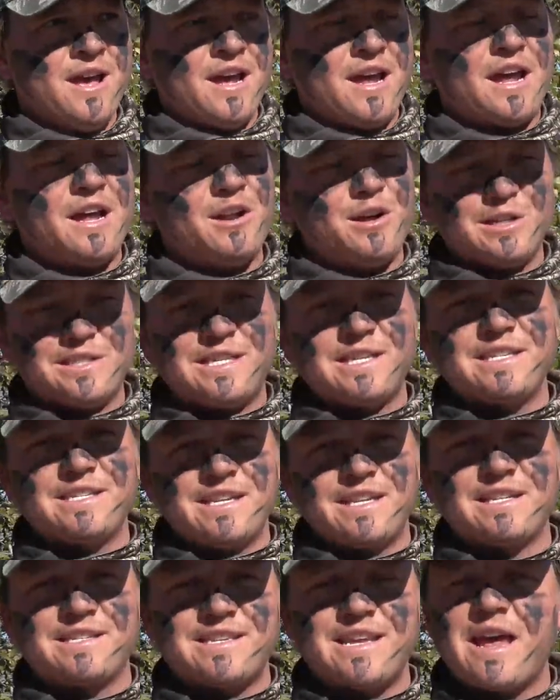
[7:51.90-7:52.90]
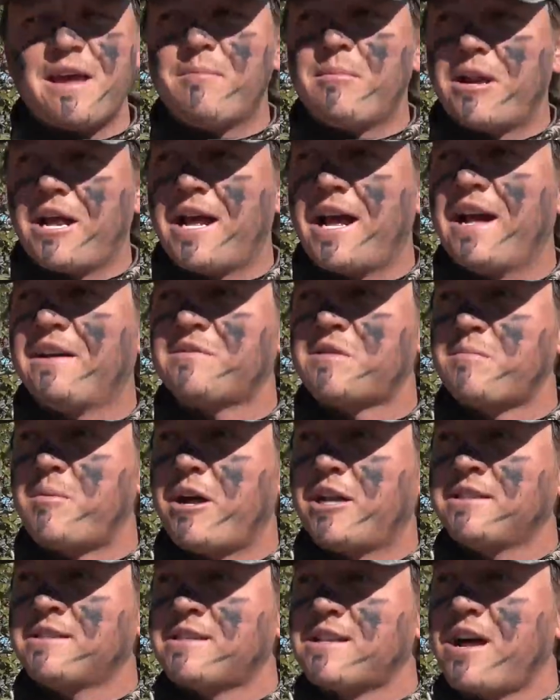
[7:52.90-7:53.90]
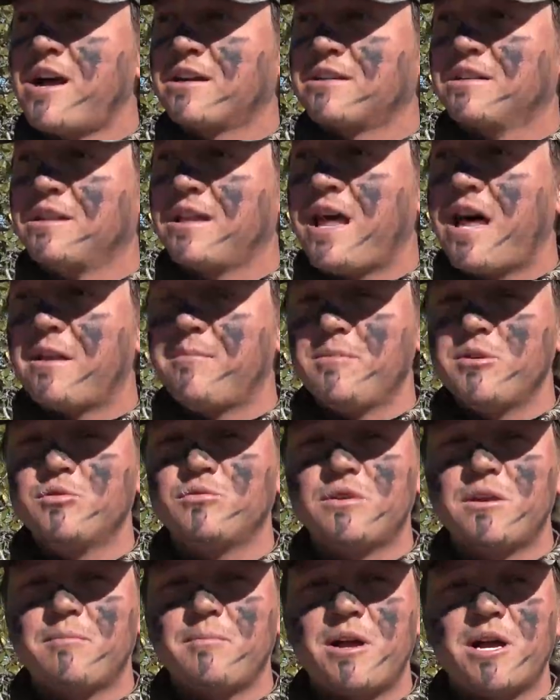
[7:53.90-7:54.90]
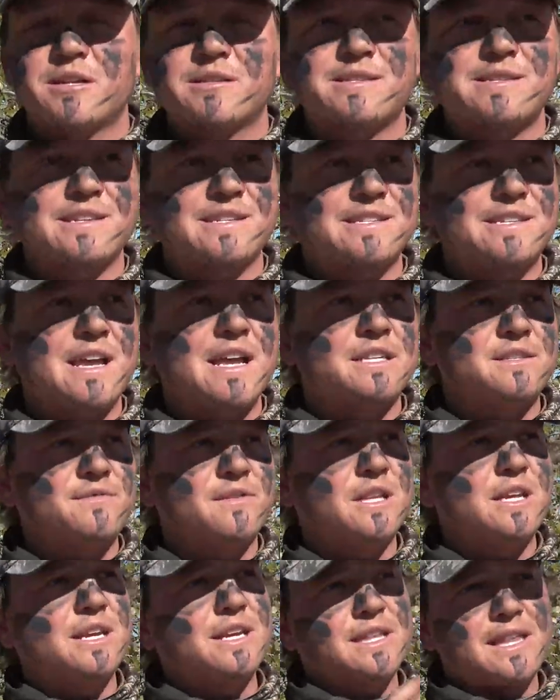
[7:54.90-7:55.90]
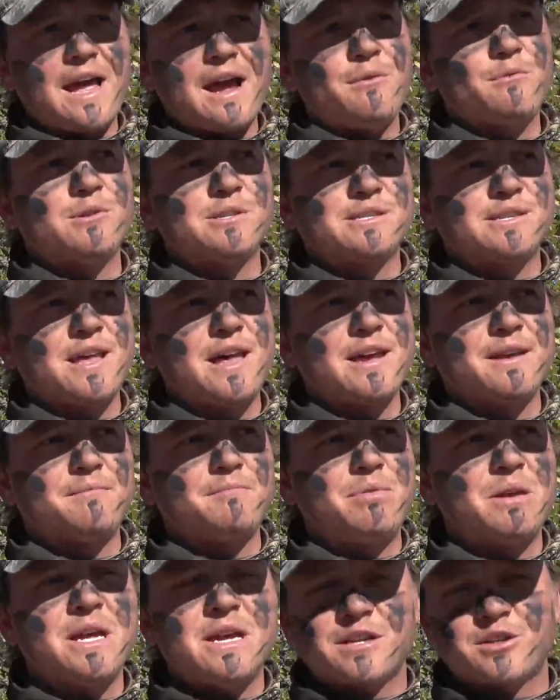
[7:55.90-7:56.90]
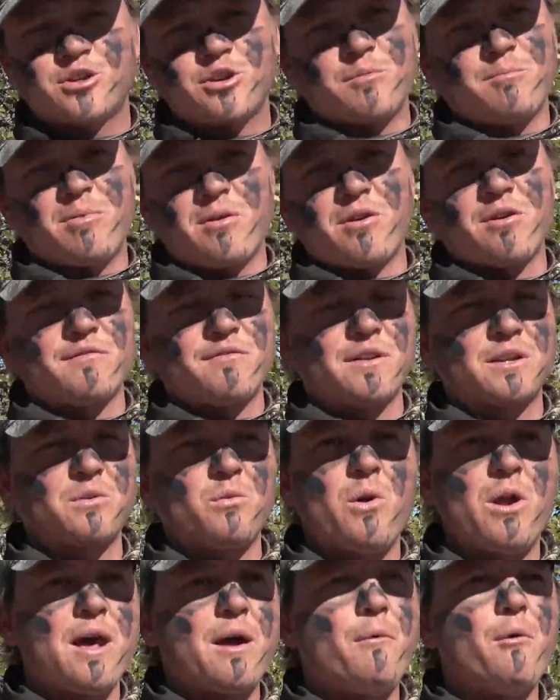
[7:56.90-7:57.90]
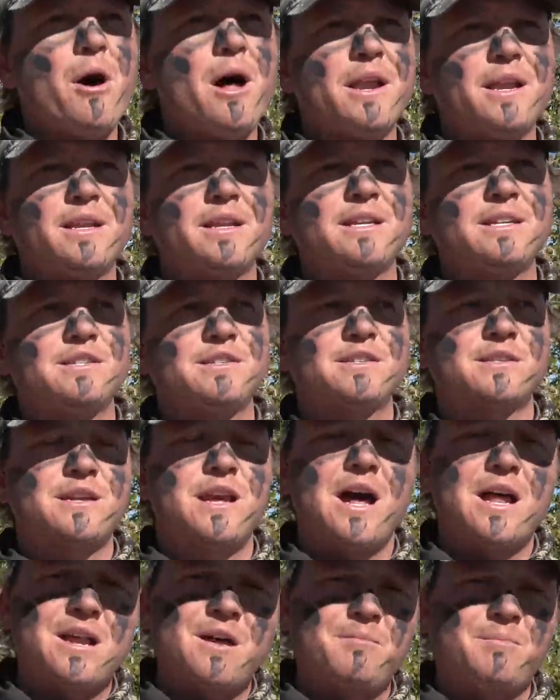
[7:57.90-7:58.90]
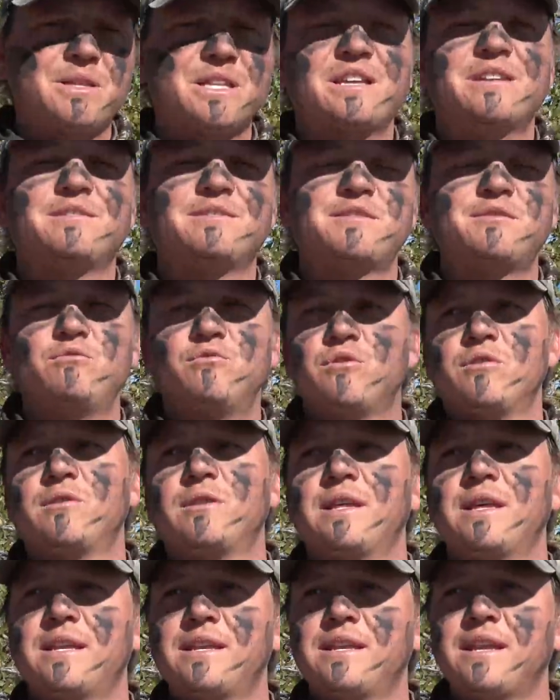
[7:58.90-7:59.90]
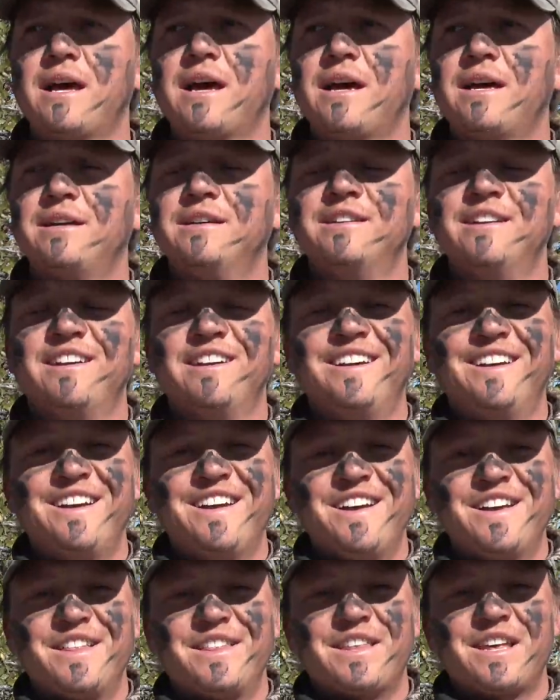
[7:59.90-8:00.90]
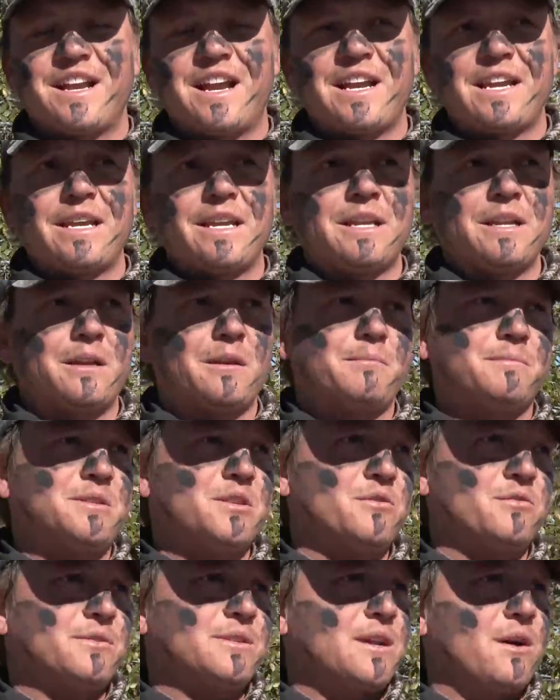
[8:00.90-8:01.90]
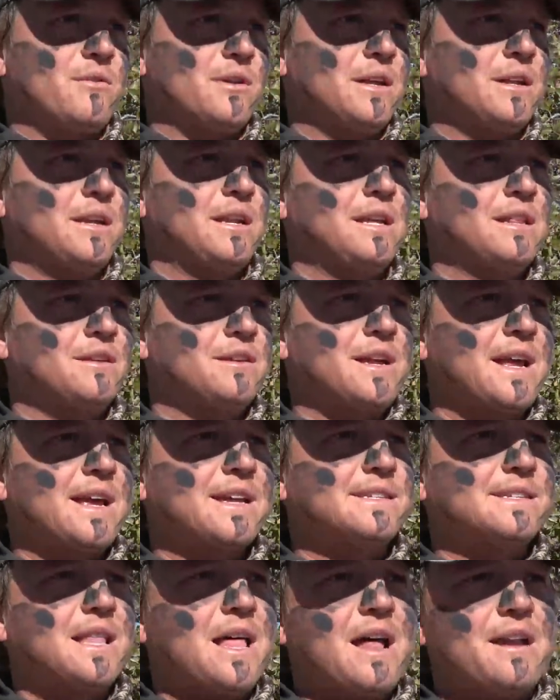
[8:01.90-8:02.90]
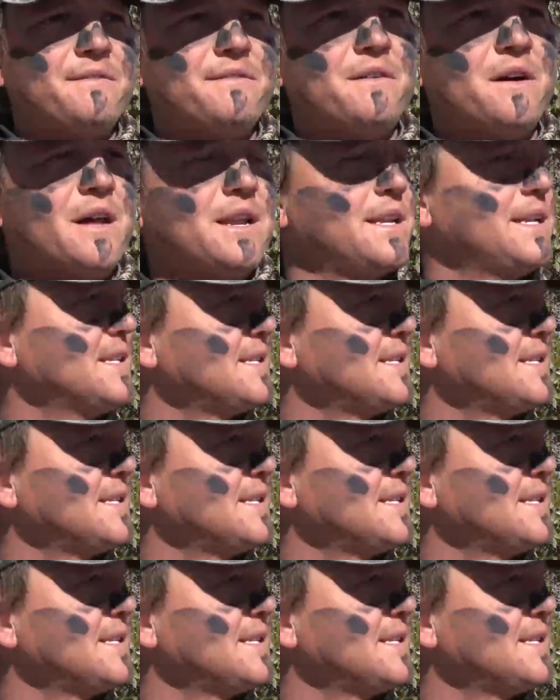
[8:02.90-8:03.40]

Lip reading: I know it's easy to say, but I have spot and stalked a lot of mule deer bucks successfully, and that was like picture perfect what I wanted. He just got up a little sooner than I needed him to. So in either case, a lot of fun.